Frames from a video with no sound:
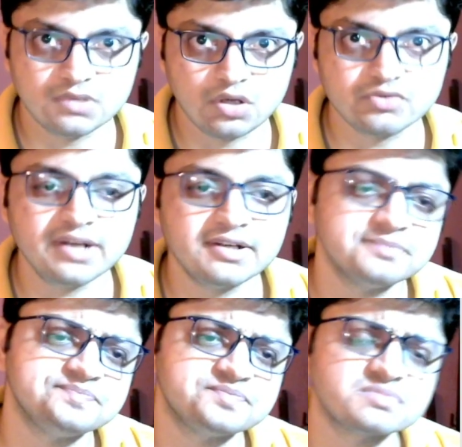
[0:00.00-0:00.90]
All right,
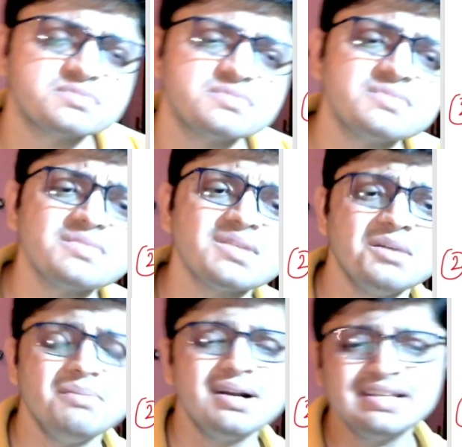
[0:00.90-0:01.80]

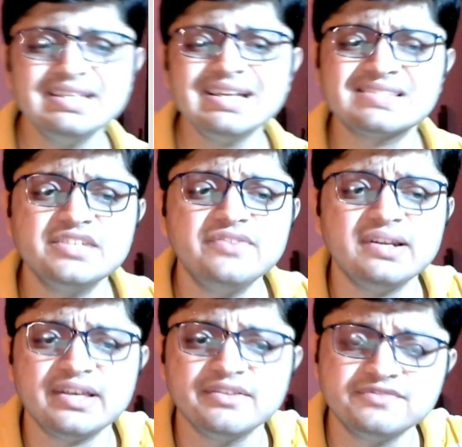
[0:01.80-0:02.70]
but he has
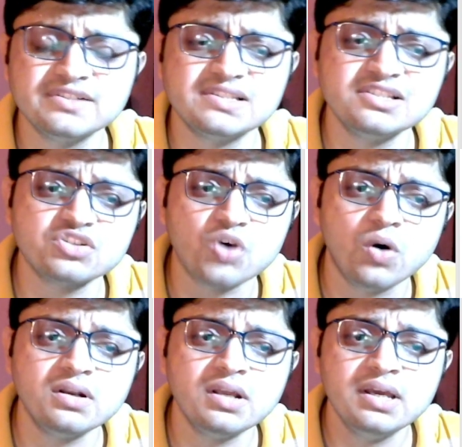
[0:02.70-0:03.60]
given emphasis
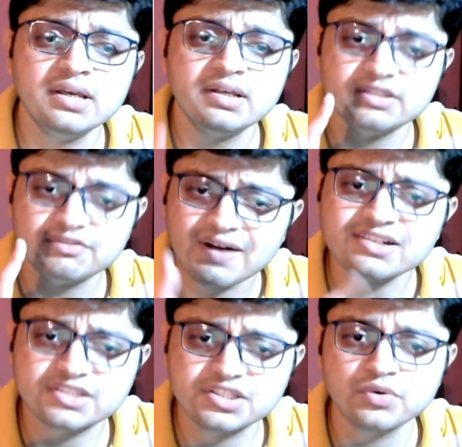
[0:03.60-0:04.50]
on the
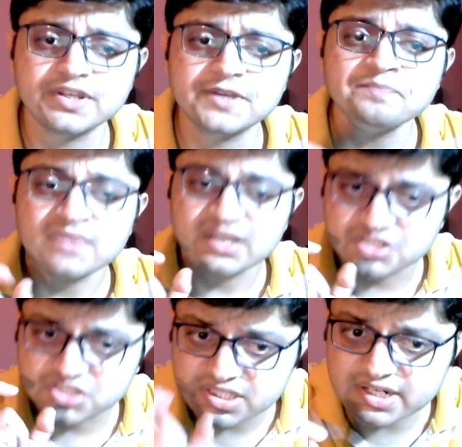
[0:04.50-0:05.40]
first theory,
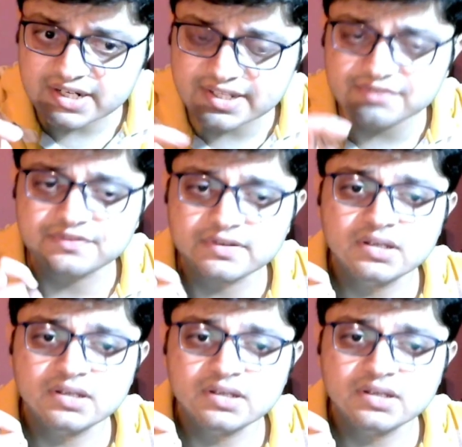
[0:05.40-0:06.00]
generative